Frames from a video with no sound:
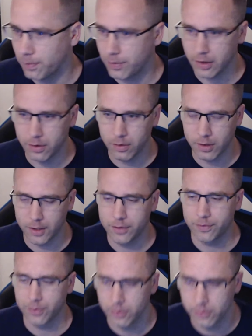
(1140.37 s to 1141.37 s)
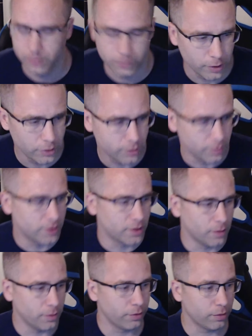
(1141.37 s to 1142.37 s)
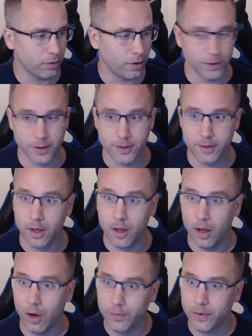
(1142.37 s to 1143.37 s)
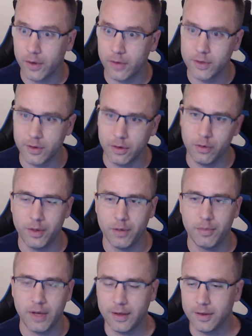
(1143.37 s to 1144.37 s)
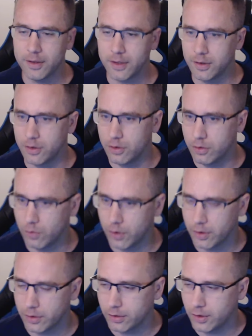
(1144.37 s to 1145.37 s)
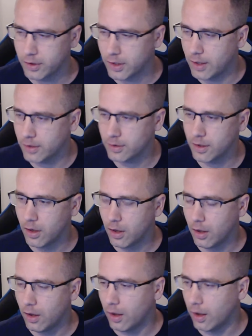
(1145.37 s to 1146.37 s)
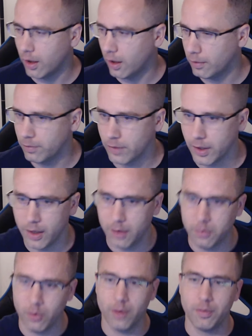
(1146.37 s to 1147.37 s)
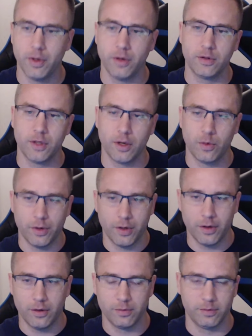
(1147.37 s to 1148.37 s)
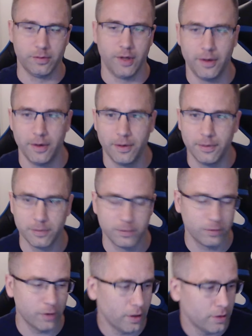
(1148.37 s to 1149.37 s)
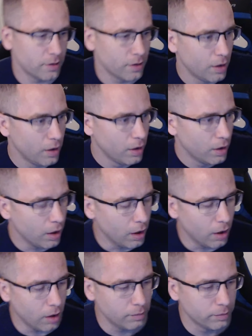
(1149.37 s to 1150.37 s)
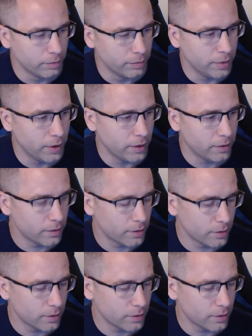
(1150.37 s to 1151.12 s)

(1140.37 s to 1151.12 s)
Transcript: thank you guys for watching me stumble through all this. Hopefully, it was a little bit of behind the scenes that you wanted to look at. I am a white belt in Taekwondo. I know, right? But